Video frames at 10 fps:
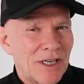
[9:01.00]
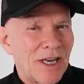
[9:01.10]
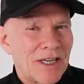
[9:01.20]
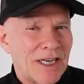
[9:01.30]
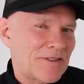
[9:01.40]

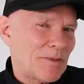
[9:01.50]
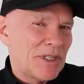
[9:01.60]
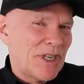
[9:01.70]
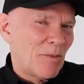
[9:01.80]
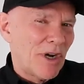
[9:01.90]
Leclerc, it has to be
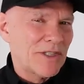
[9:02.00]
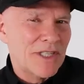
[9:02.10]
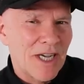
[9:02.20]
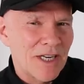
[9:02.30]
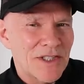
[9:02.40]
said, whereas
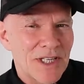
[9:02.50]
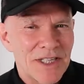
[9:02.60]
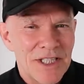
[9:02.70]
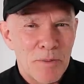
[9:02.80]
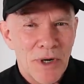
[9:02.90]
Carlos
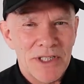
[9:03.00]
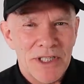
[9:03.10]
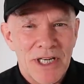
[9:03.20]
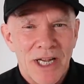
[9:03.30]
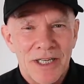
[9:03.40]
Sainz, he brushed
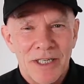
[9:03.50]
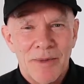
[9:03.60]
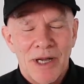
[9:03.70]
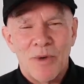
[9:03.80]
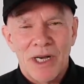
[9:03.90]
aside in
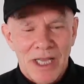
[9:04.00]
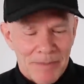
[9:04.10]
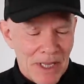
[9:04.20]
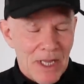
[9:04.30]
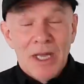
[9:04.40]
about one lap.